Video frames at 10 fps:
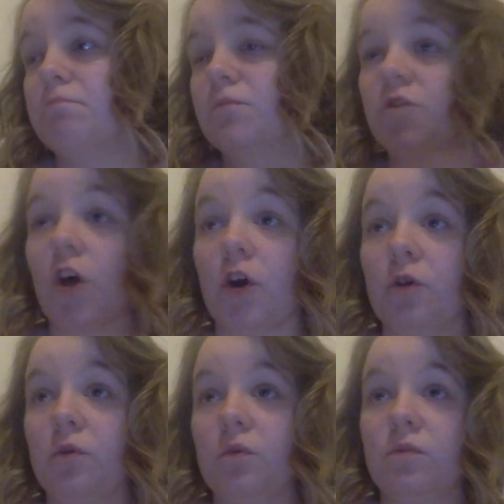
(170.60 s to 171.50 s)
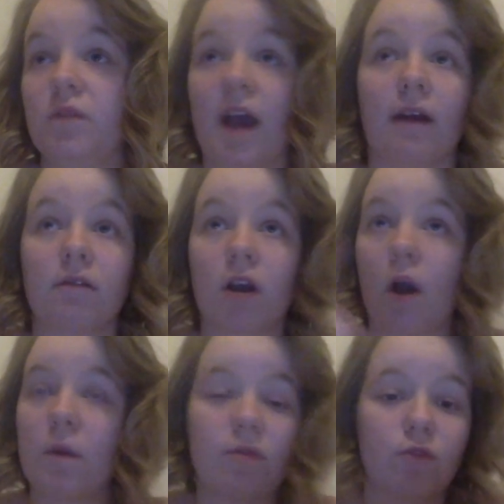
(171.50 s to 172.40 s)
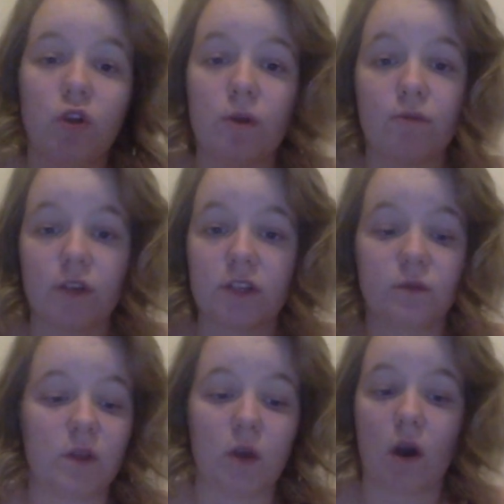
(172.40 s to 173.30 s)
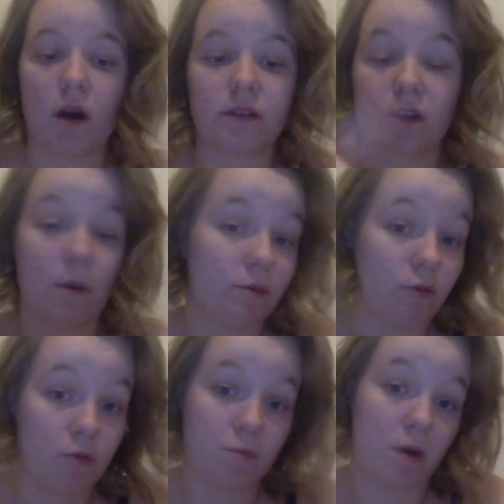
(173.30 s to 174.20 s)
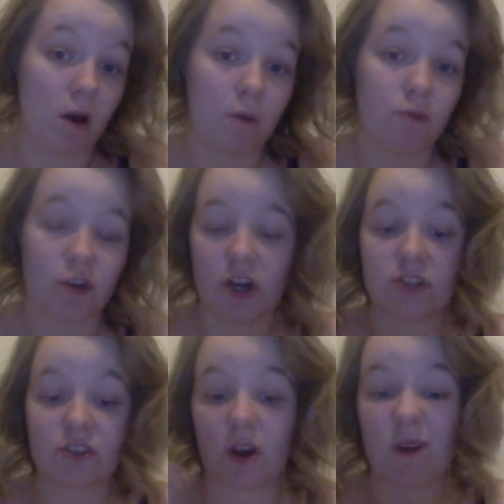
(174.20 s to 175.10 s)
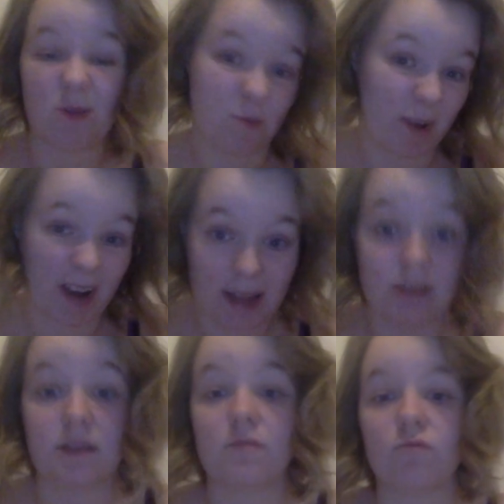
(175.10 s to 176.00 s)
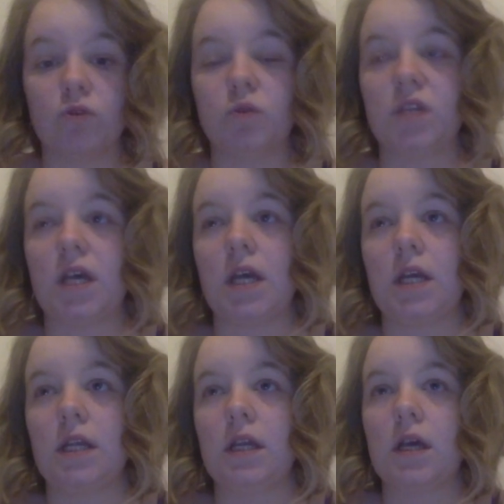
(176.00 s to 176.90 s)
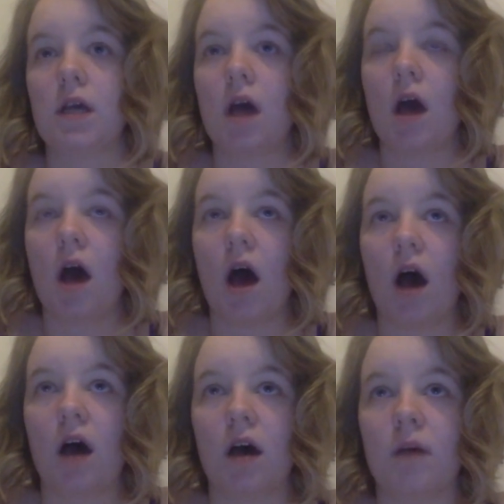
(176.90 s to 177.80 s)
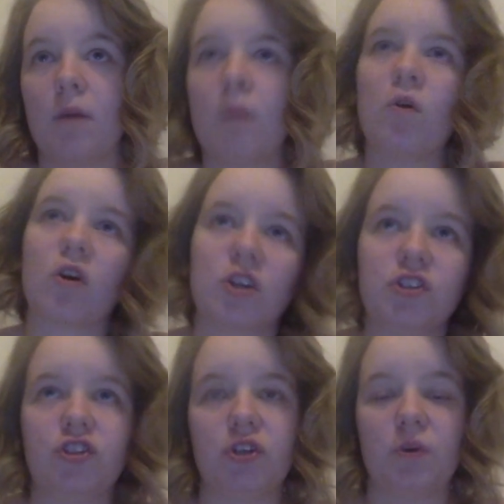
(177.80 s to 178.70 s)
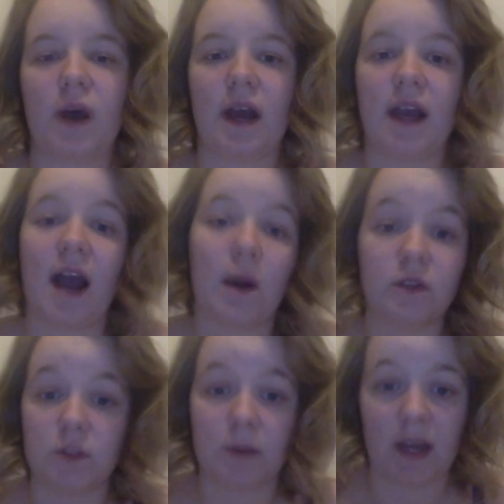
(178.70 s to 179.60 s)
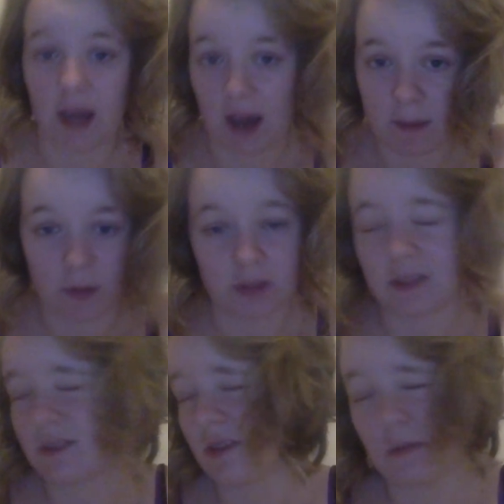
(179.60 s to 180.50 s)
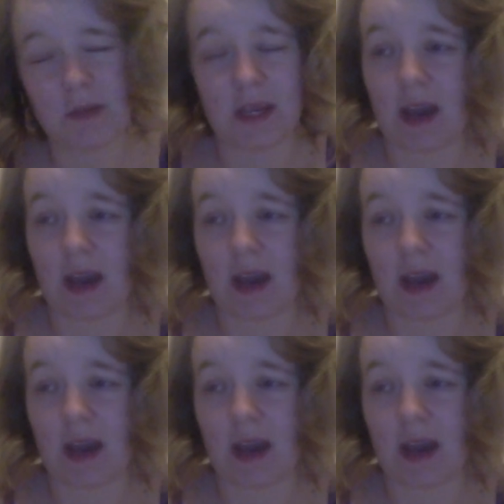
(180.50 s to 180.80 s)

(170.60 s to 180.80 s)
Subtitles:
So yeah, going through new products with you guys, going through my old products, going through my cleansing routine. I'm not going to do a how I do my hair because there's so many